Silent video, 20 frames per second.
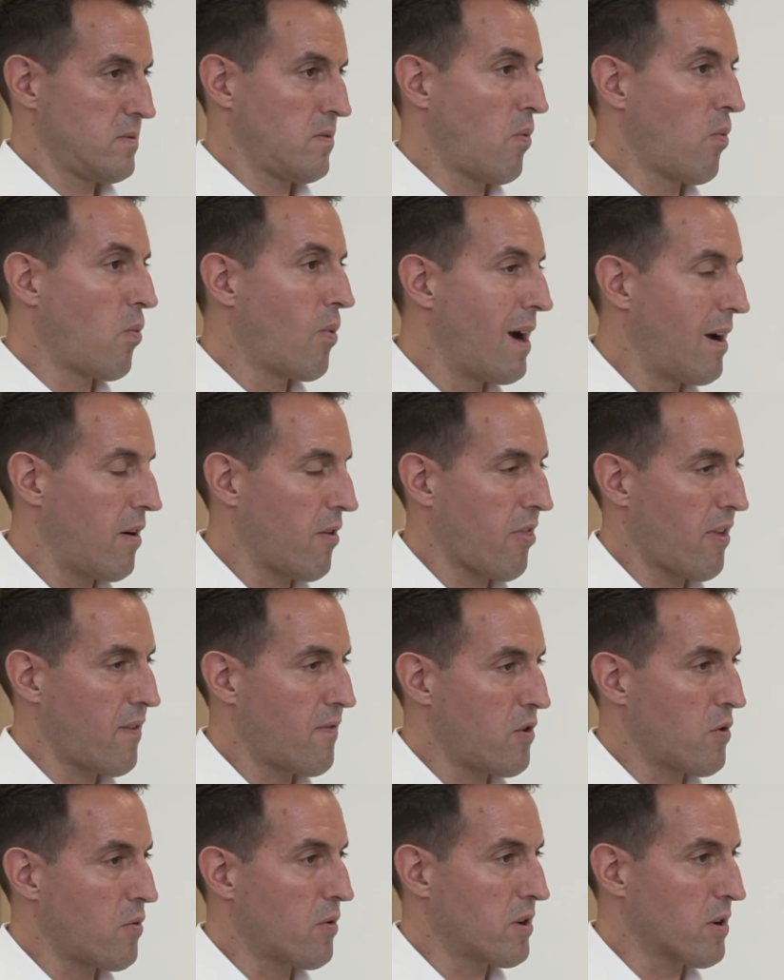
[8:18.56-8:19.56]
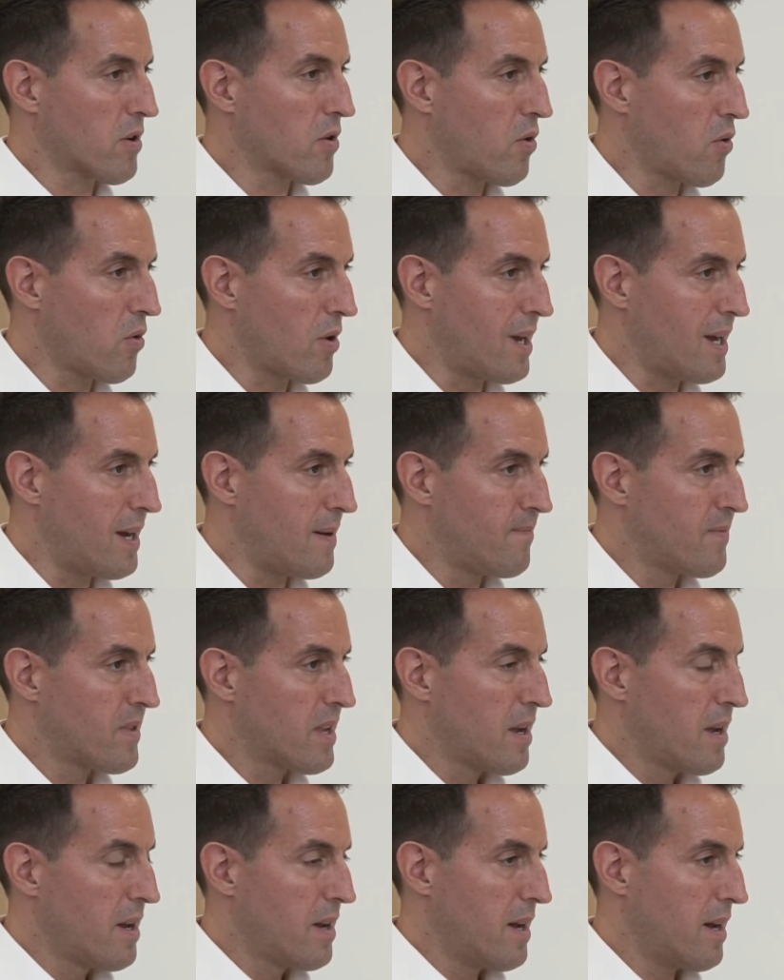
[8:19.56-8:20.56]
or wealth, if you want to call it.
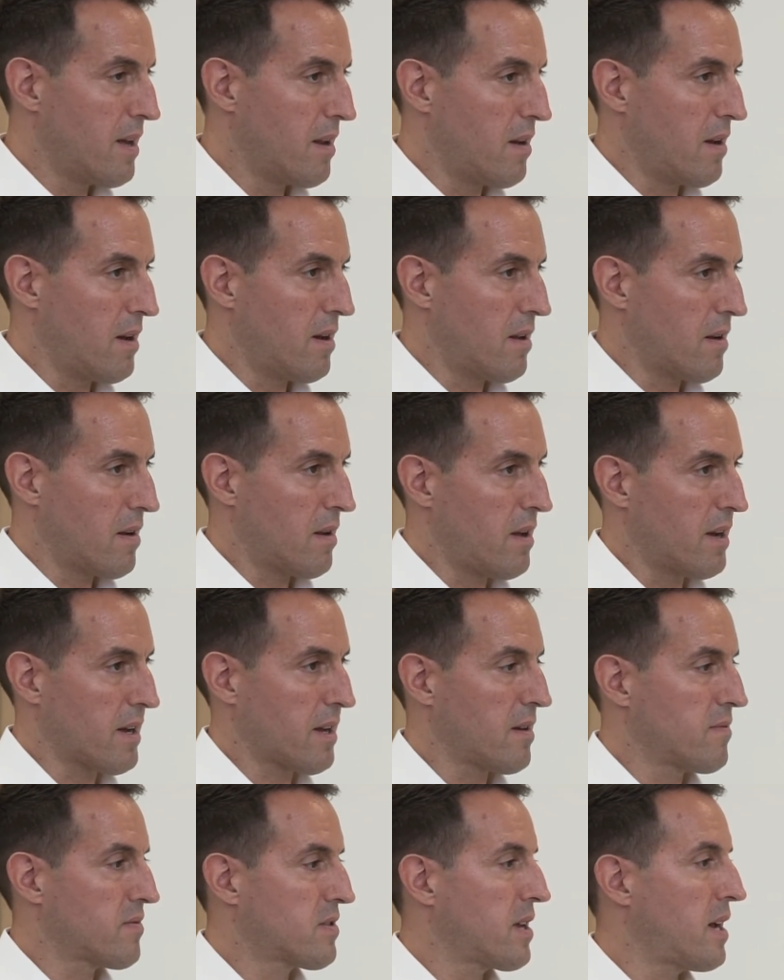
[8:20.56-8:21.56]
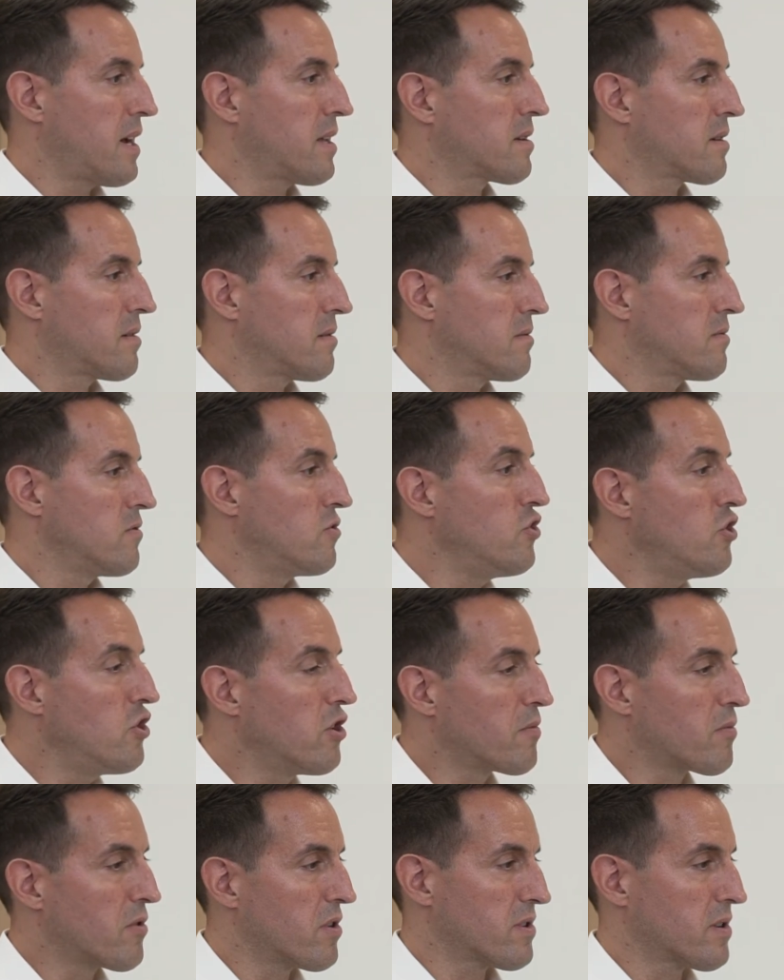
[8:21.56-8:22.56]
And like I've said,
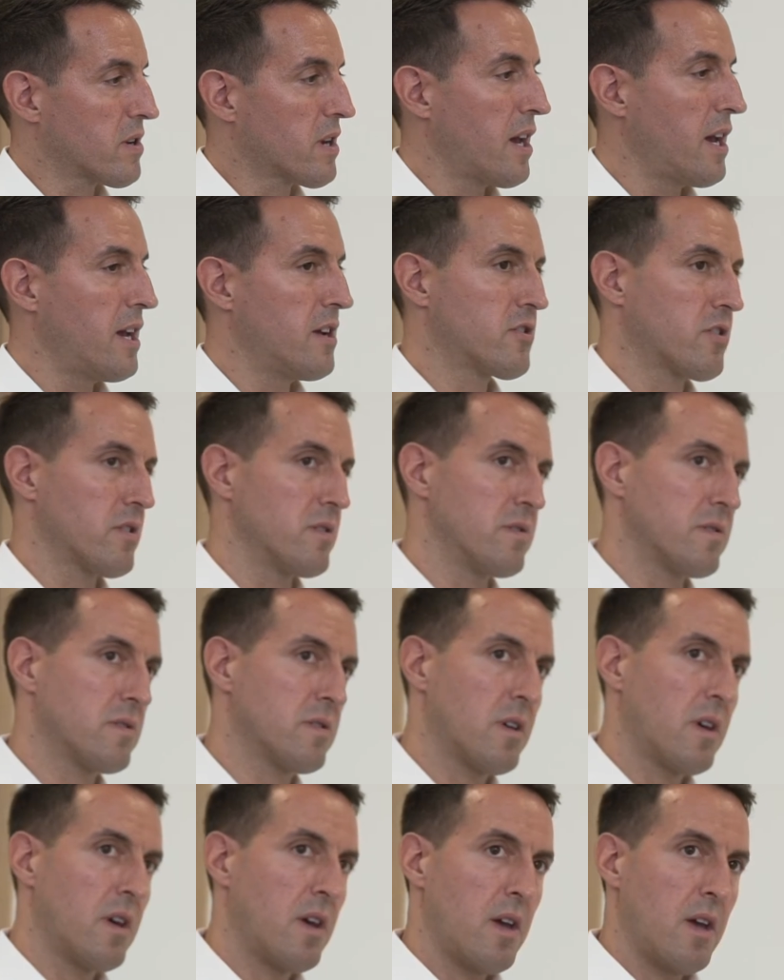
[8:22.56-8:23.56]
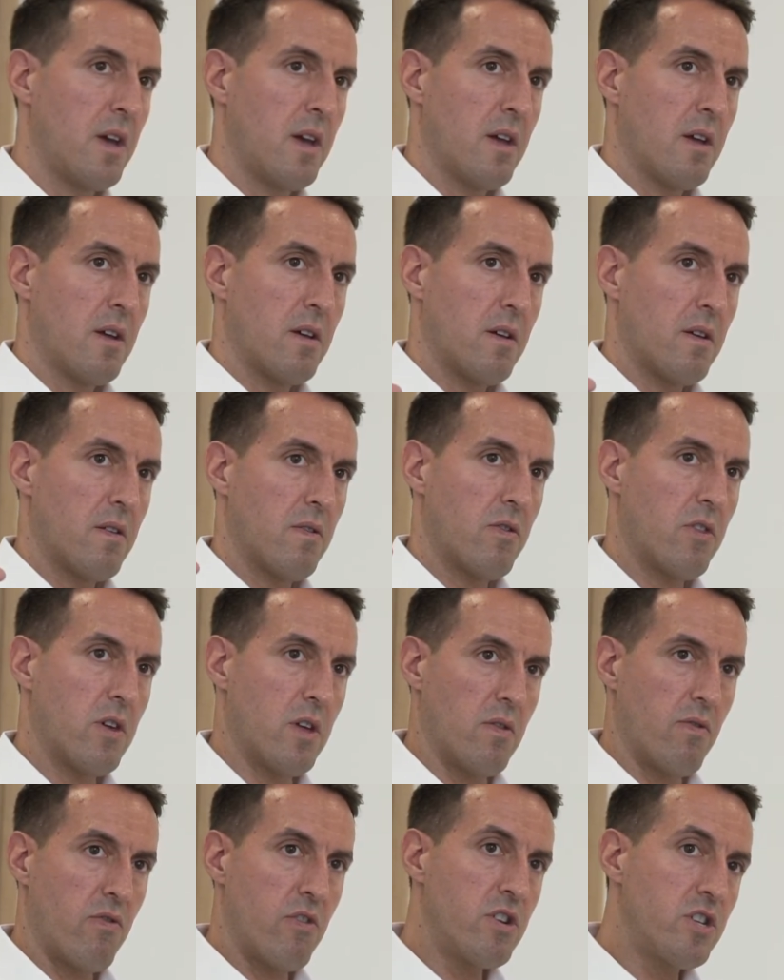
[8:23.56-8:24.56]
numerous occasions,
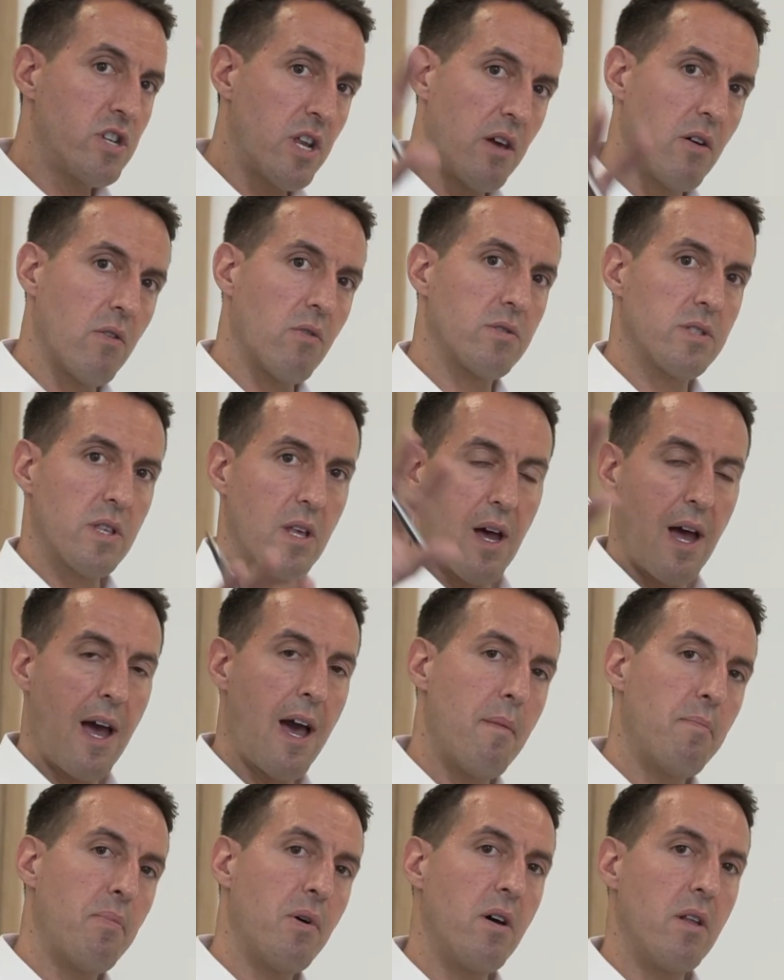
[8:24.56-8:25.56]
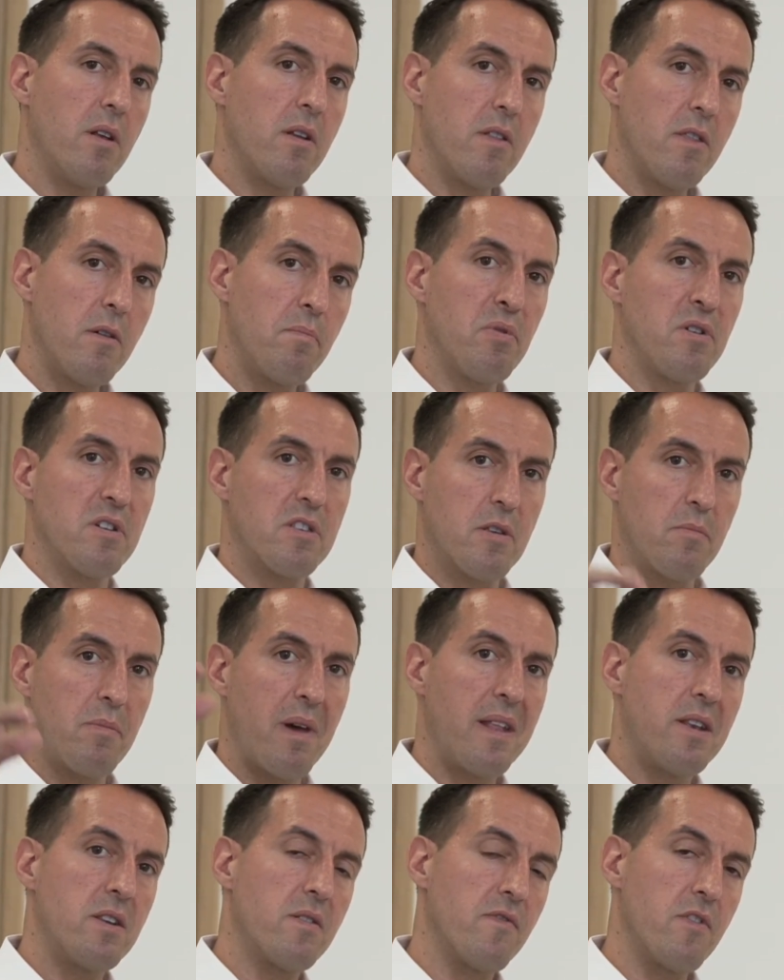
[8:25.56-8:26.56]
that the deals that happen at the bottom
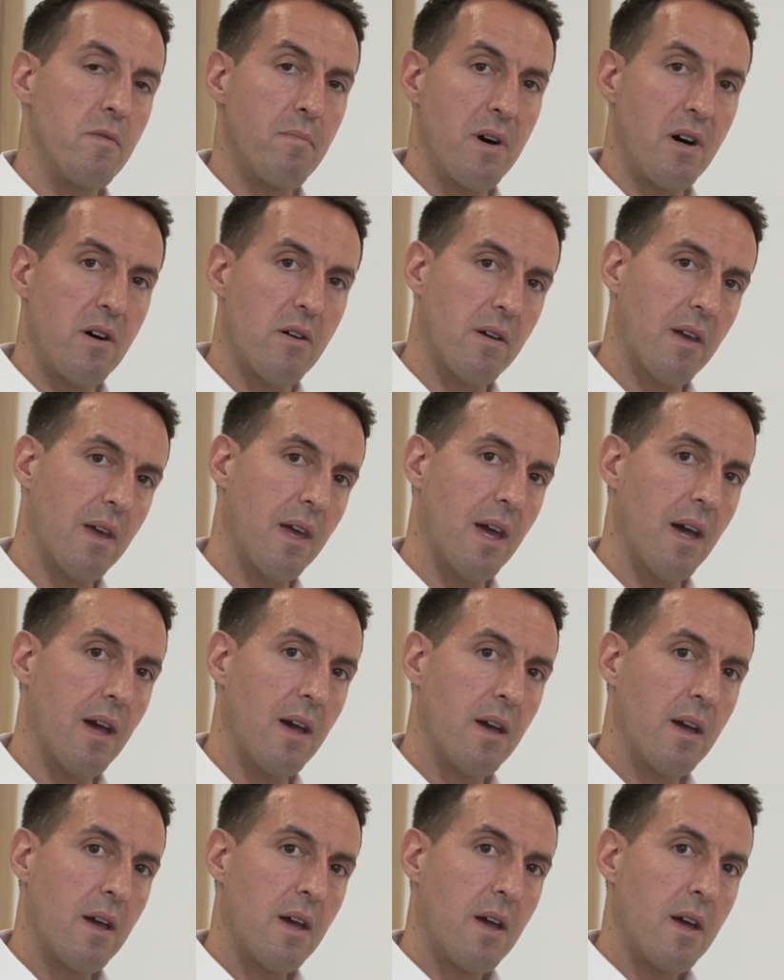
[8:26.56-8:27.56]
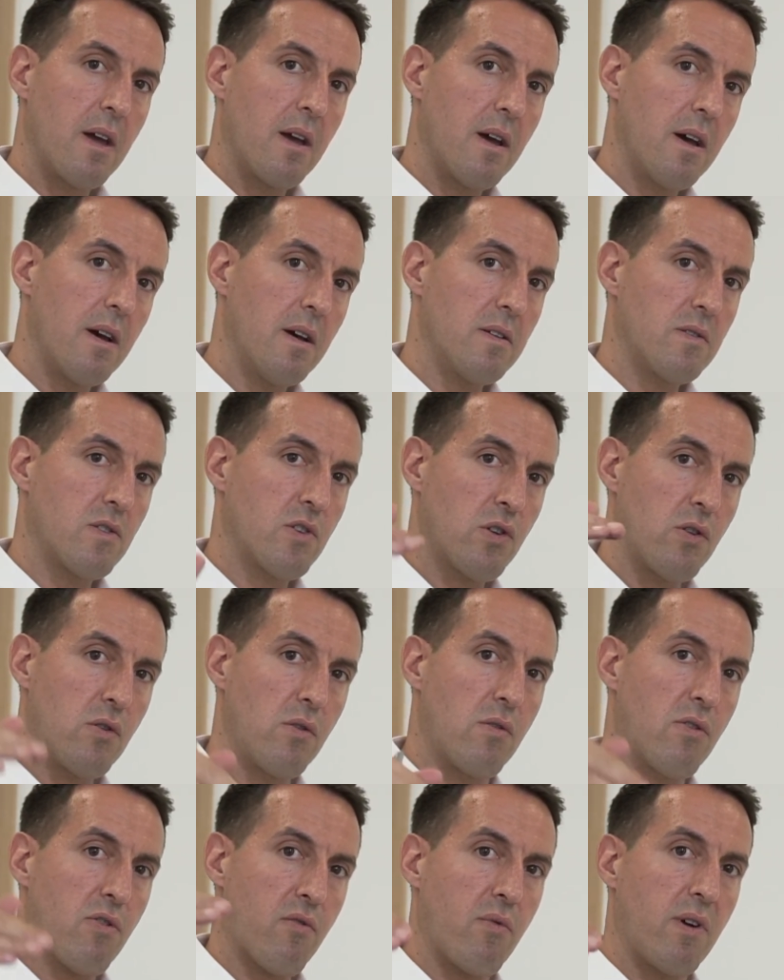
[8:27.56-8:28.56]
end of the market at
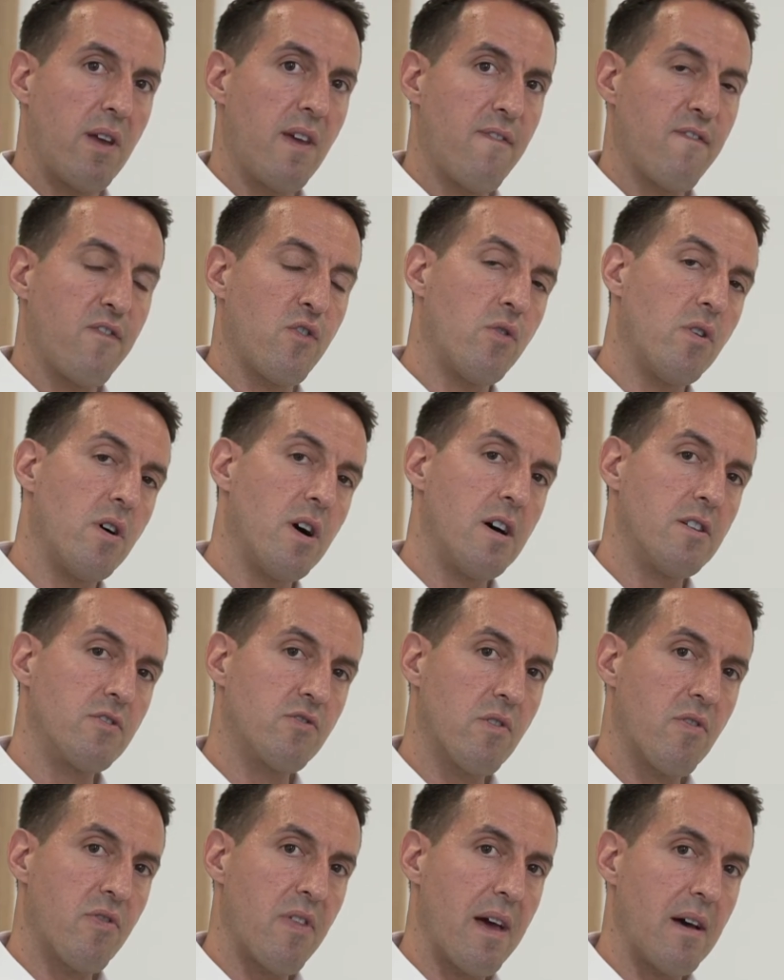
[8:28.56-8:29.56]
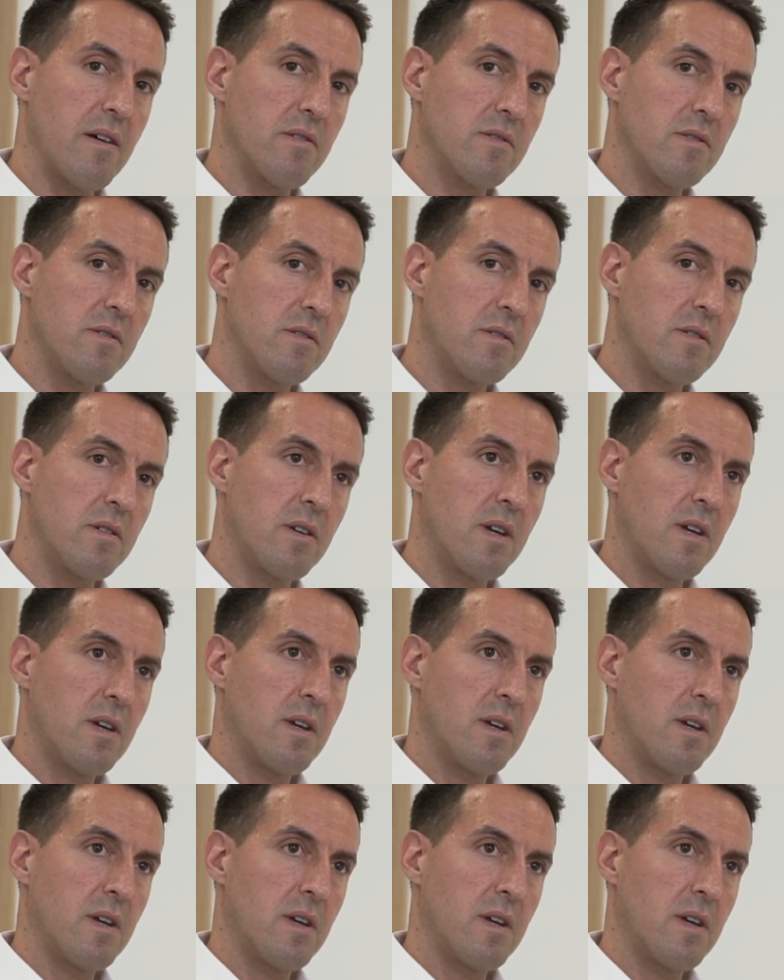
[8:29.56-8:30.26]
200,000, 300,000, 400,000.